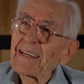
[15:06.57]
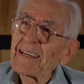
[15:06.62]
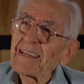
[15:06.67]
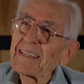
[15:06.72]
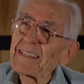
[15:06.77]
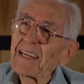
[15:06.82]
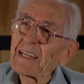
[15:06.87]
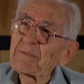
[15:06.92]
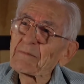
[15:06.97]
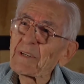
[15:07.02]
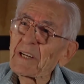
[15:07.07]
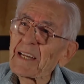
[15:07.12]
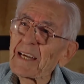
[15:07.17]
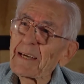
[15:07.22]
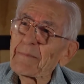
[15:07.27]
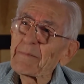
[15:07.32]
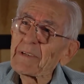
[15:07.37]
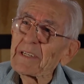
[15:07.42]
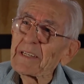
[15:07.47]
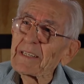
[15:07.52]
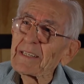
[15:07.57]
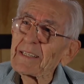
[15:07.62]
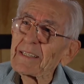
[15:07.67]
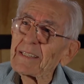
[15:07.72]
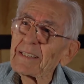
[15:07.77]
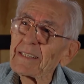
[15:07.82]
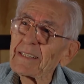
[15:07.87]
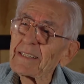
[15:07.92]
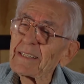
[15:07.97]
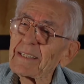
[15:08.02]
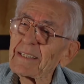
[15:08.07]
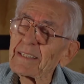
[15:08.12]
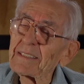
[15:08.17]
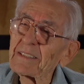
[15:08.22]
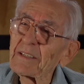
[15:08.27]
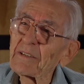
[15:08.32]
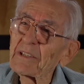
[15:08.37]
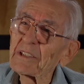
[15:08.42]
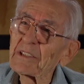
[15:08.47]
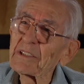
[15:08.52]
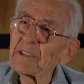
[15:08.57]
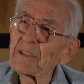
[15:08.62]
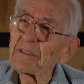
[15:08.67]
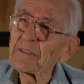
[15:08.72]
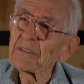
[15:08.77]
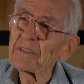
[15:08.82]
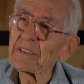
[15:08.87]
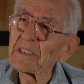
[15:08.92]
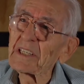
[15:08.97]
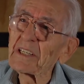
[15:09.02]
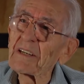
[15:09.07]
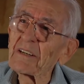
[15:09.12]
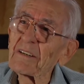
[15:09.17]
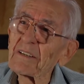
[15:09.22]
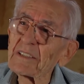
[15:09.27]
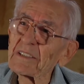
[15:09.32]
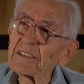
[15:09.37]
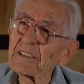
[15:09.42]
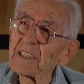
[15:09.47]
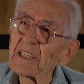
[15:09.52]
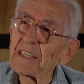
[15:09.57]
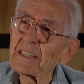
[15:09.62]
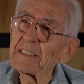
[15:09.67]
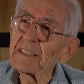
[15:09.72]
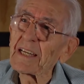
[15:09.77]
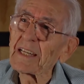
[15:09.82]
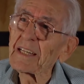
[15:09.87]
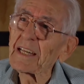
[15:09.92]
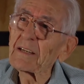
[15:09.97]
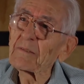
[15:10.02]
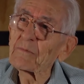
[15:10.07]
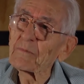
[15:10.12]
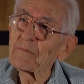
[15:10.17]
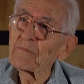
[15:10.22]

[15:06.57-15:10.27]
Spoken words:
And that's what happened. And so they did all the scenes on that